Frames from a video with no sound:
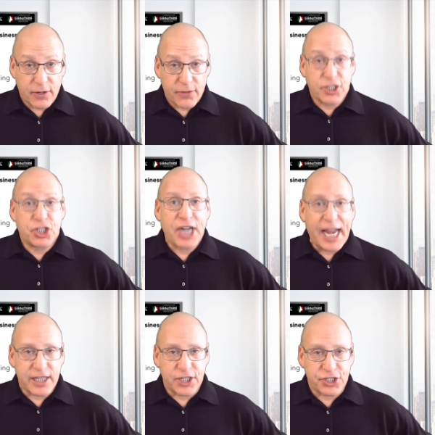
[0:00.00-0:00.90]
the
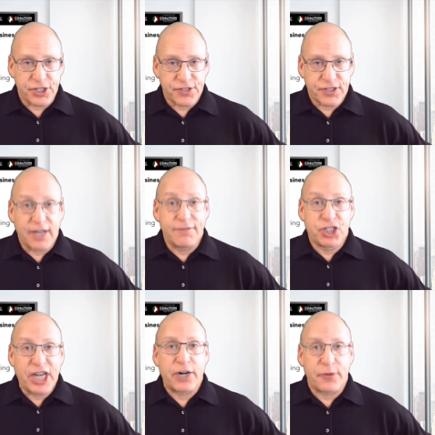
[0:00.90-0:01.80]
challenges of
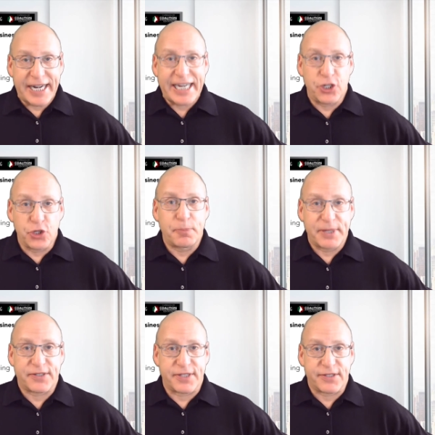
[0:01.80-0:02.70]
generating new
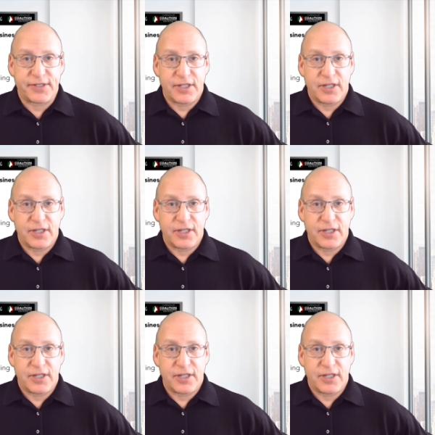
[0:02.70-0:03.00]
business,